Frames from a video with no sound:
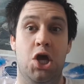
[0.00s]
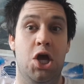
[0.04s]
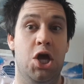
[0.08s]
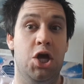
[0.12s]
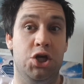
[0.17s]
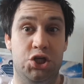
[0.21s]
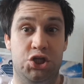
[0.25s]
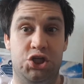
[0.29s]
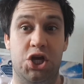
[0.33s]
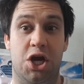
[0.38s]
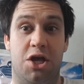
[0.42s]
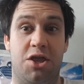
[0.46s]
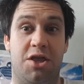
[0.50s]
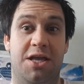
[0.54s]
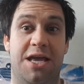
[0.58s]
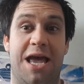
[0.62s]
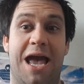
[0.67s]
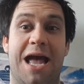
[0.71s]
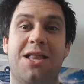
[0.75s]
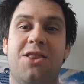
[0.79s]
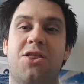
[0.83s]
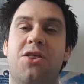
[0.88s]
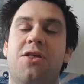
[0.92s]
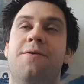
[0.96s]
just
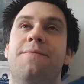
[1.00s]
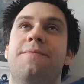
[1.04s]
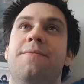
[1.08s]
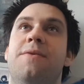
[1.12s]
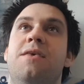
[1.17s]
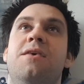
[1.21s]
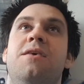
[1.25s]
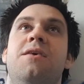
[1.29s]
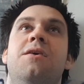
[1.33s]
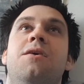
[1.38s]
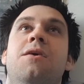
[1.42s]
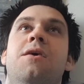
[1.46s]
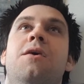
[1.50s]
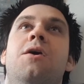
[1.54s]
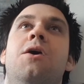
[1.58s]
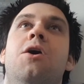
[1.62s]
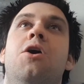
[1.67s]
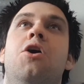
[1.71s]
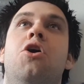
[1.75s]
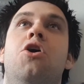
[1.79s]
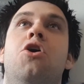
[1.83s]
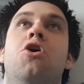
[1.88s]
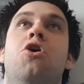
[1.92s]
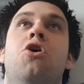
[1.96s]
yet.
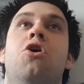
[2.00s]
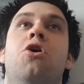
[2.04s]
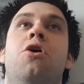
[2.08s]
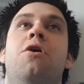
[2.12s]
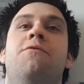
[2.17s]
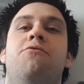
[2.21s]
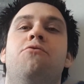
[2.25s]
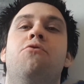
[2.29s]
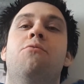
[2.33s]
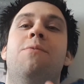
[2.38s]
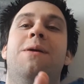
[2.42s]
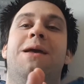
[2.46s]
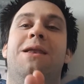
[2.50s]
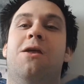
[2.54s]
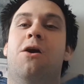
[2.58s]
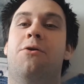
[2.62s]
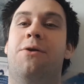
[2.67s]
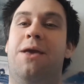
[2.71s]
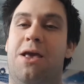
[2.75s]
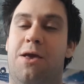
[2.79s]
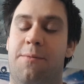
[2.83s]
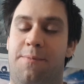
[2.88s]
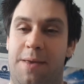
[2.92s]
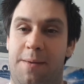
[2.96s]
For all we know,
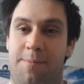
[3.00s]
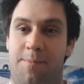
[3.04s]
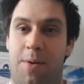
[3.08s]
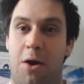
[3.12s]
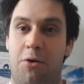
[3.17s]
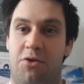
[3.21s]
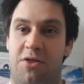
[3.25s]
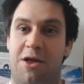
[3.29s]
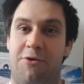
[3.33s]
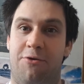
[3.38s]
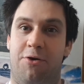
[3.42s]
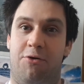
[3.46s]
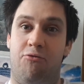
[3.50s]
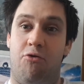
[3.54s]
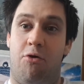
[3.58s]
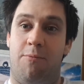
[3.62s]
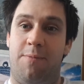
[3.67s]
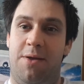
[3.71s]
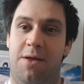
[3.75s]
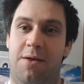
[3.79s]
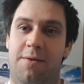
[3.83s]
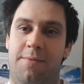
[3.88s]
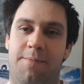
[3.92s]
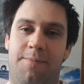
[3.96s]
he could be a post-Eric
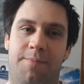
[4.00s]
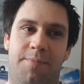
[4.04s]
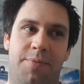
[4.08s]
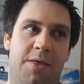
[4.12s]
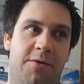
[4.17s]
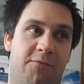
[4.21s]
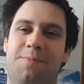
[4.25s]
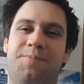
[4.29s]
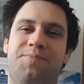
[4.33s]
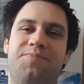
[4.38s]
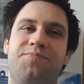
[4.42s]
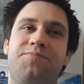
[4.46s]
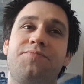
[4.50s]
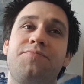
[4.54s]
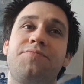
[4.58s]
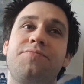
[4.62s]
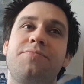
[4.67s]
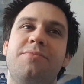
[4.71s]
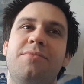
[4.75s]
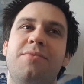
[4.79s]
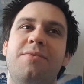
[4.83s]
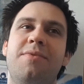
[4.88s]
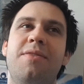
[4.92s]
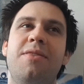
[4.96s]
Roberts.
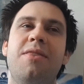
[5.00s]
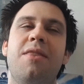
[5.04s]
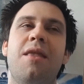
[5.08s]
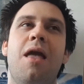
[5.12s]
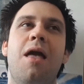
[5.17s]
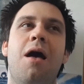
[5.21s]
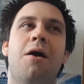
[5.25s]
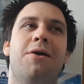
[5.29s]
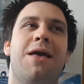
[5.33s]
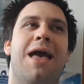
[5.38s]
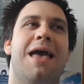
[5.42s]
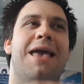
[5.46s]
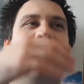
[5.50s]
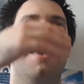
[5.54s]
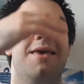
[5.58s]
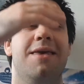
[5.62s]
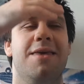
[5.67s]
Okay.